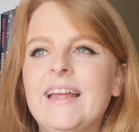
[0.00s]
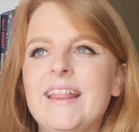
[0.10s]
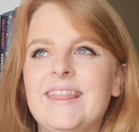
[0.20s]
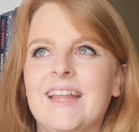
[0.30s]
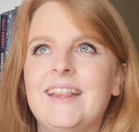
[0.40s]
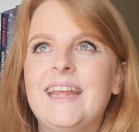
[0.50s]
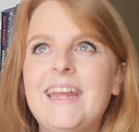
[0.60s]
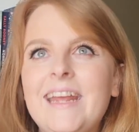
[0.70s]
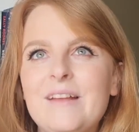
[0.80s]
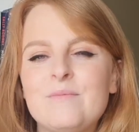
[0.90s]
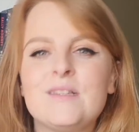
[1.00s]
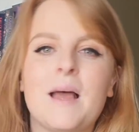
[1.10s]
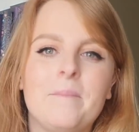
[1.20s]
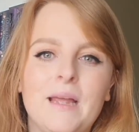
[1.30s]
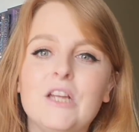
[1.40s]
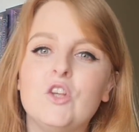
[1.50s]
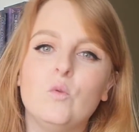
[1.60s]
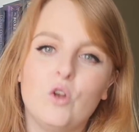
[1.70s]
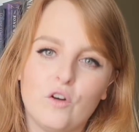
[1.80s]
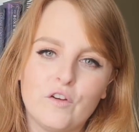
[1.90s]
the themes that make you
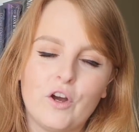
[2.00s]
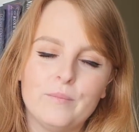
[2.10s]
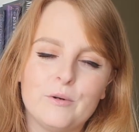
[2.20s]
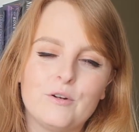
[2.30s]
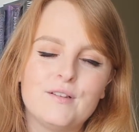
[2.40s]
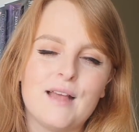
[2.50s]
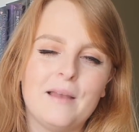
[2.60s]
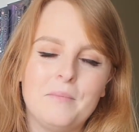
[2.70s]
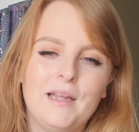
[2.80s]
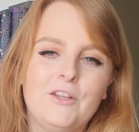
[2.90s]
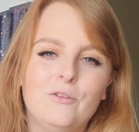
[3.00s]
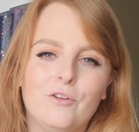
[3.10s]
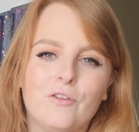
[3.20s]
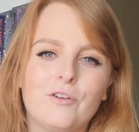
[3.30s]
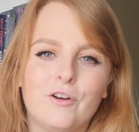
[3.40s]
love her books and make you love her